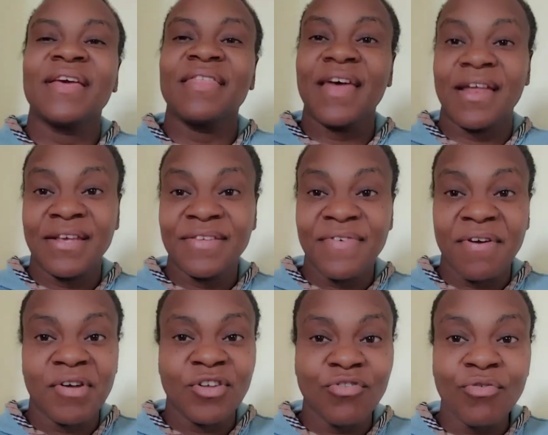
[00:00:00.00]
That is
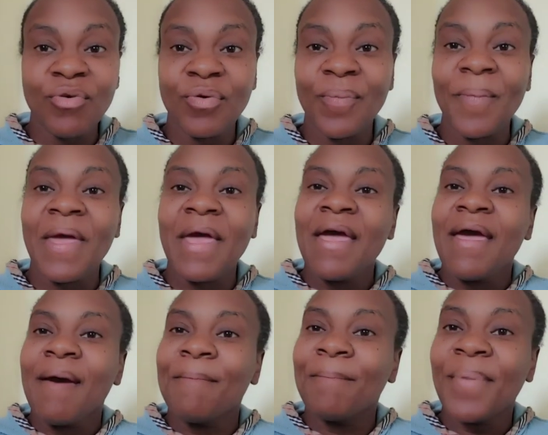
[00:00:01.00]
very true.
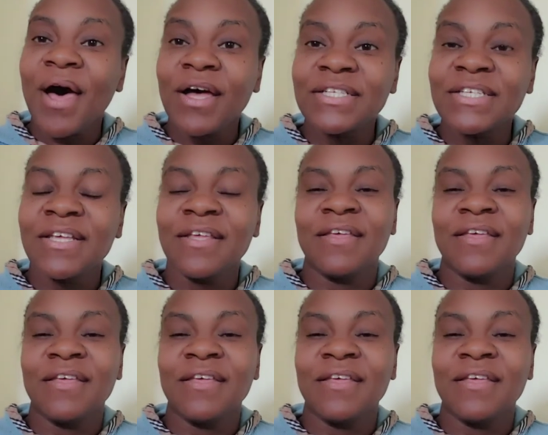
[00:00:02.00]
But,